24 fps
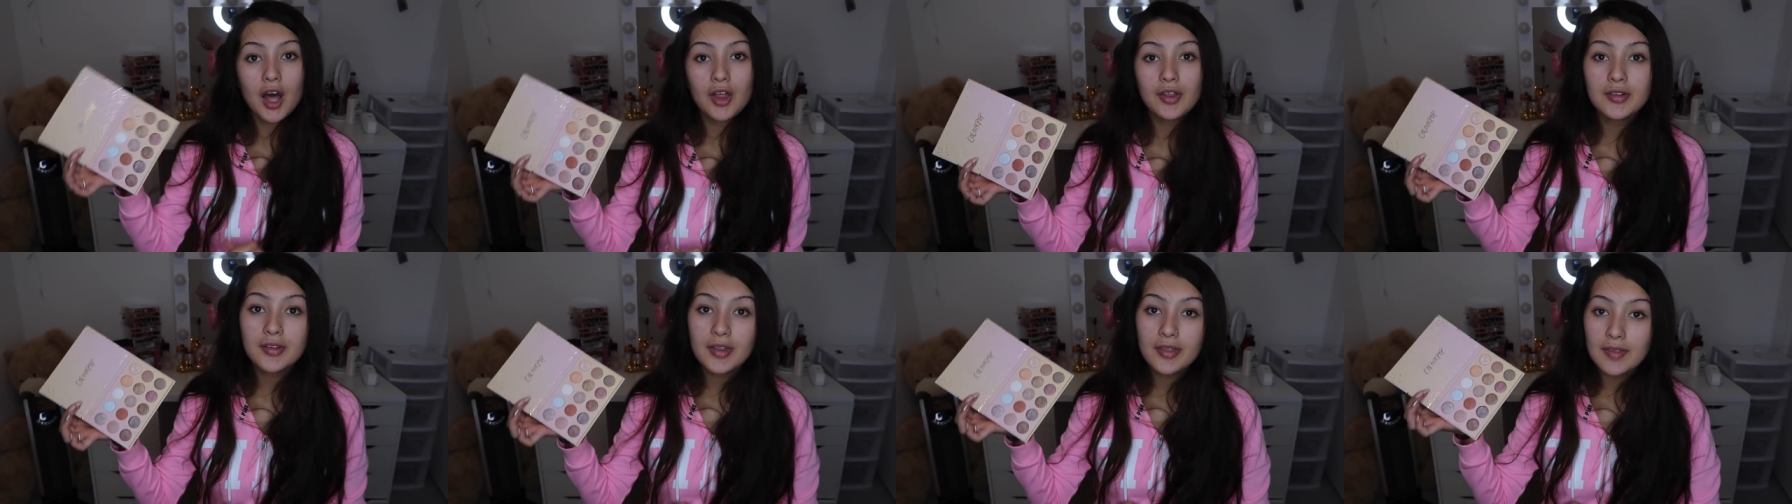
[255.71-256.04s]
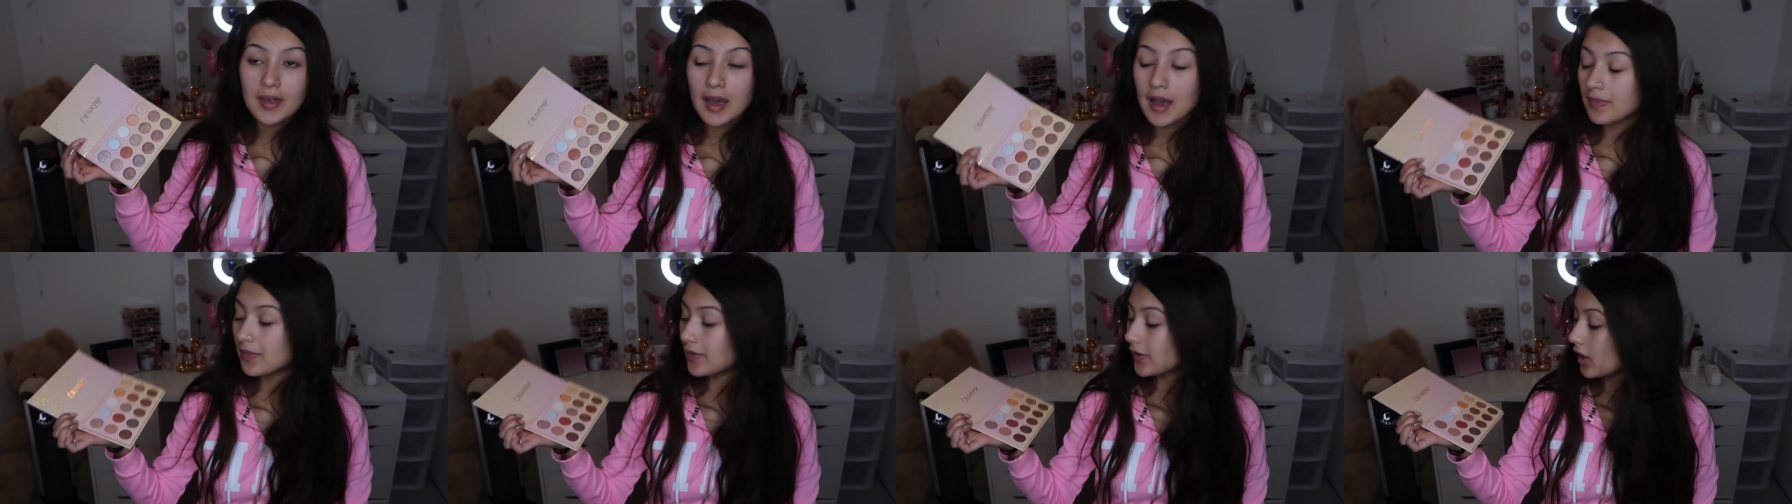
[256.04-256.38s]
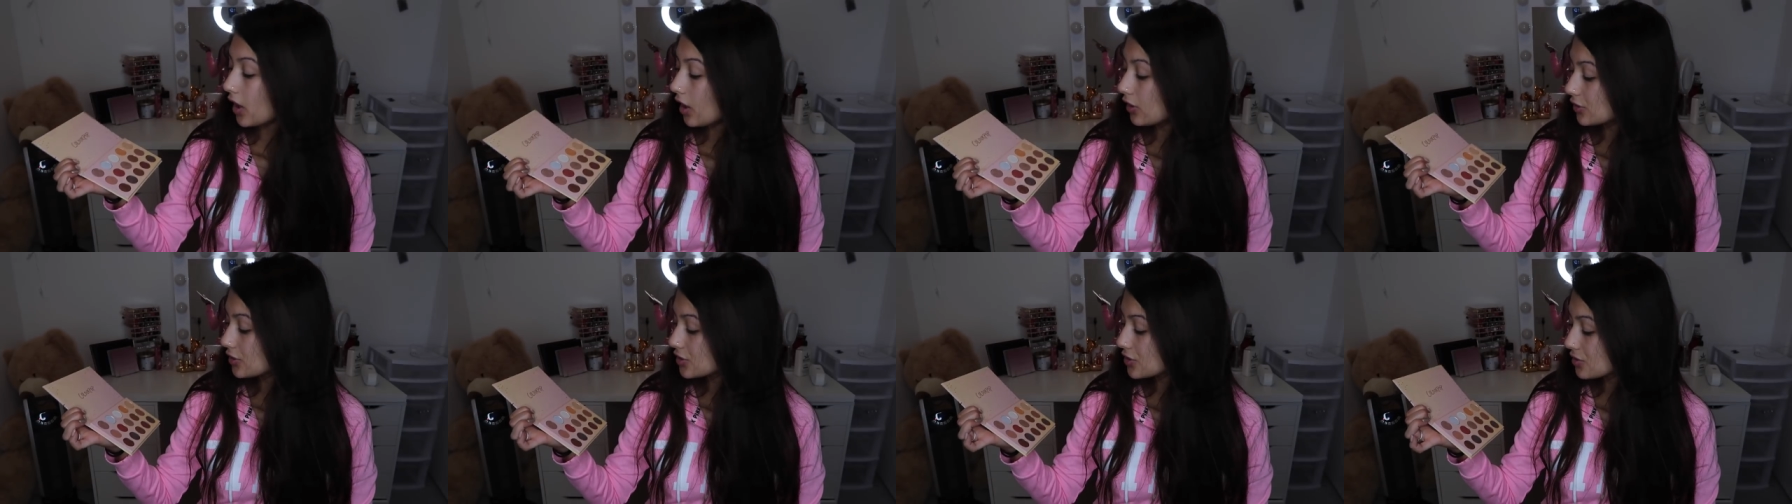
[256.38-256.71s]
Other than that, the
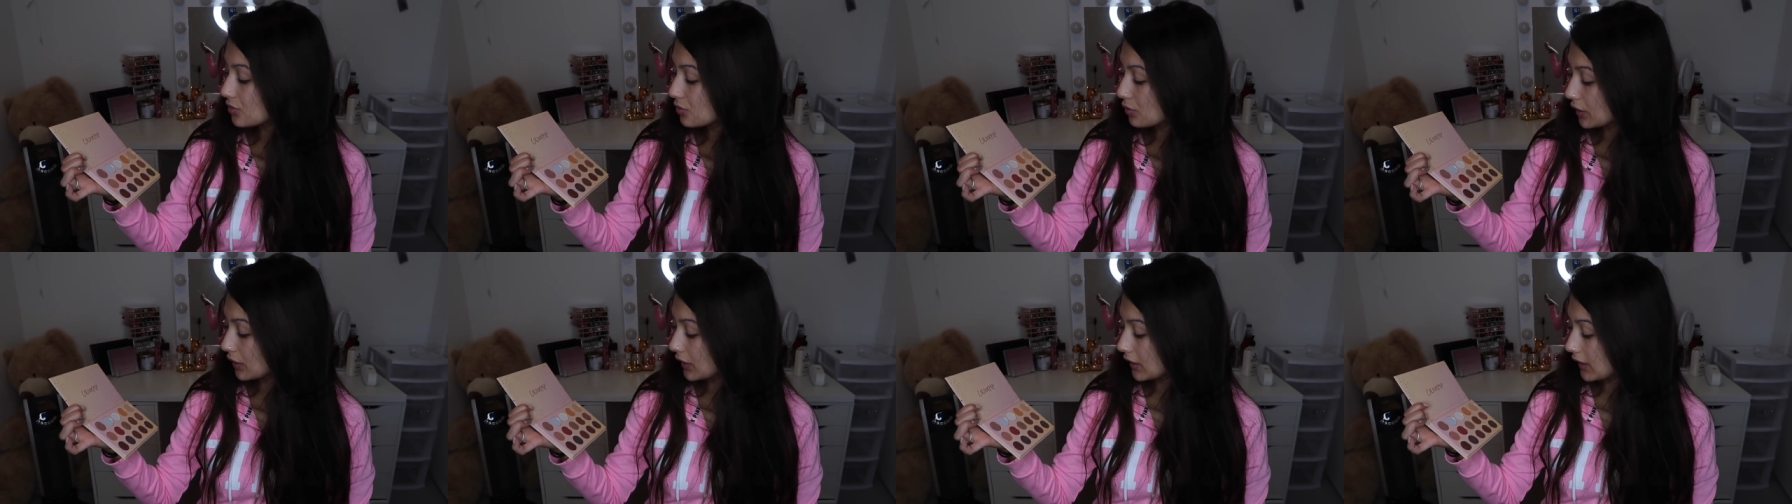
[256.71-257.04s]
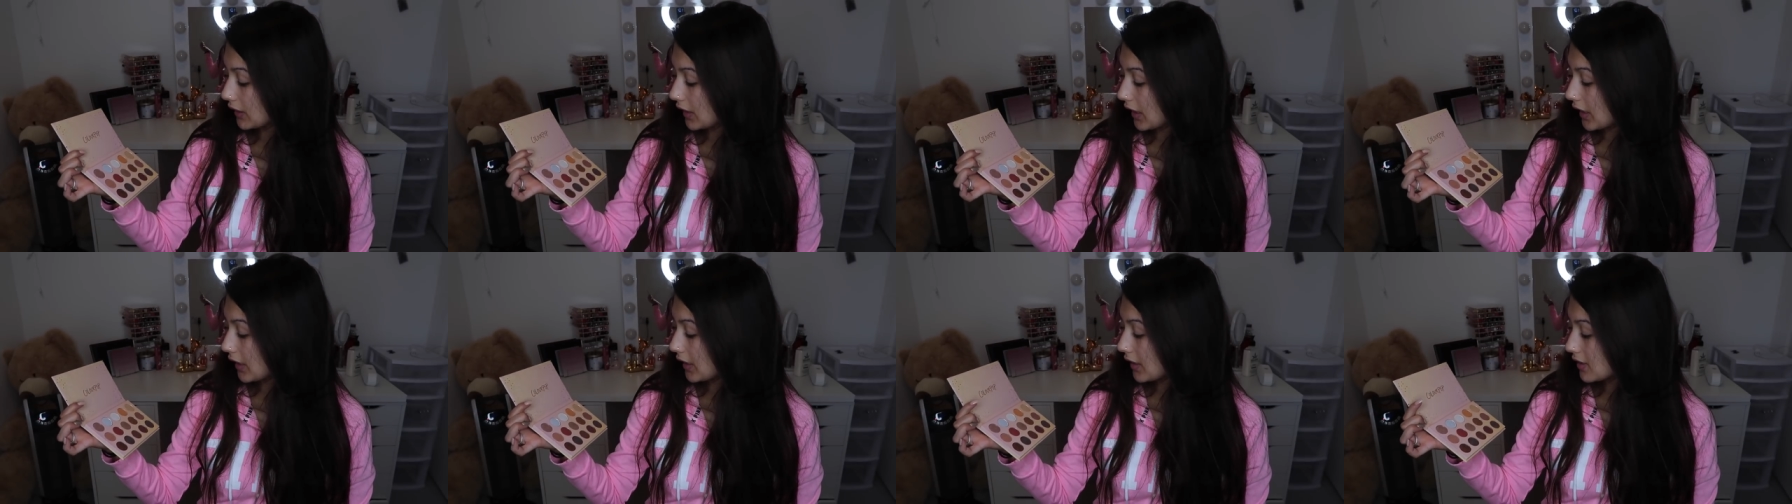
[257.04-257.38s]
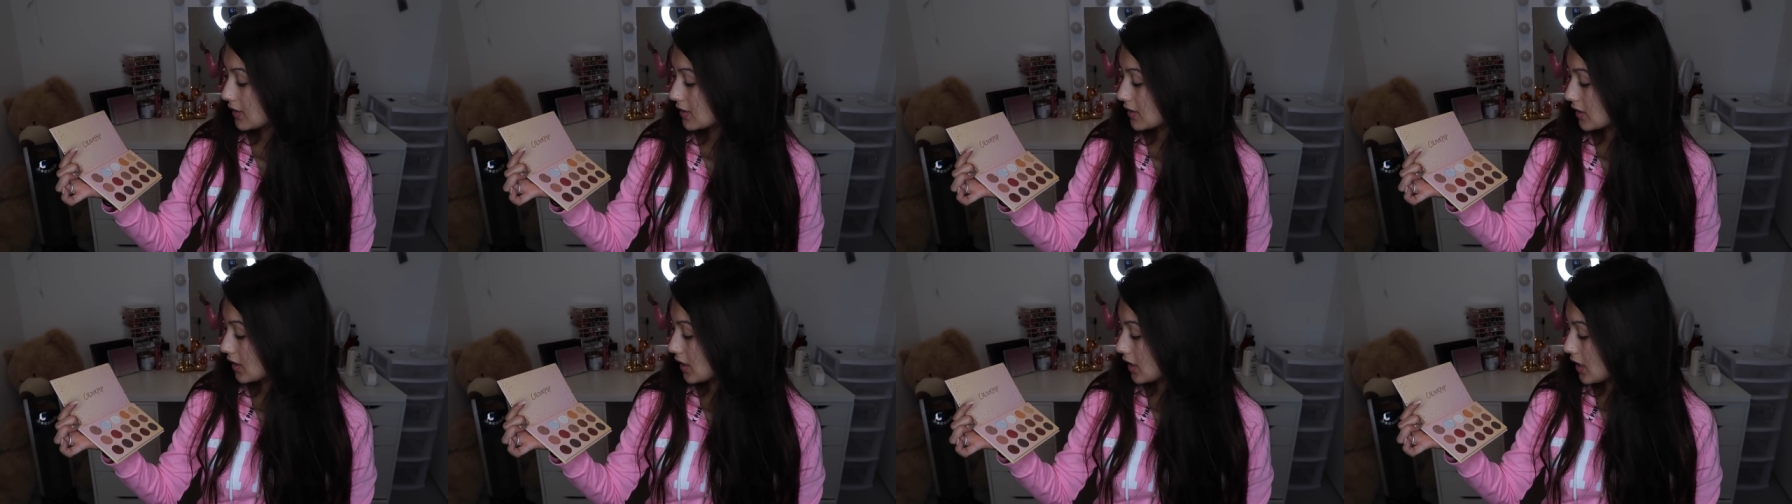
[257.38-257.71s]
colors are really
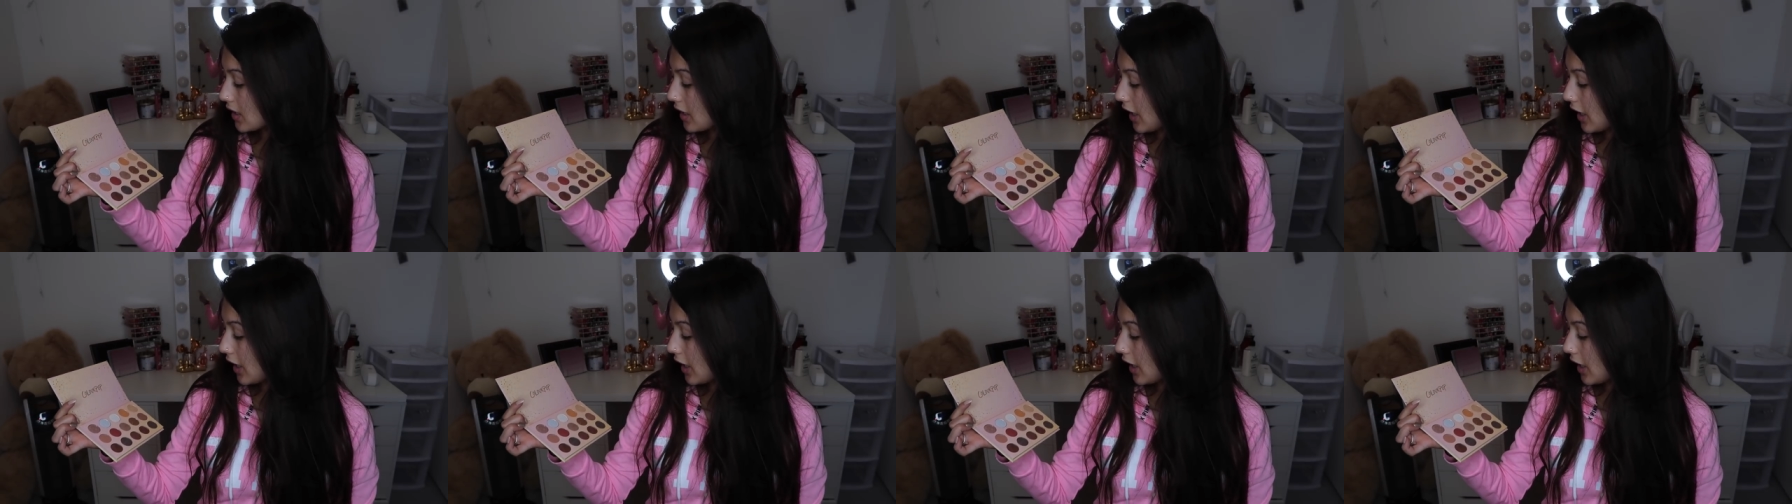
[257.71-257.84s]
nice.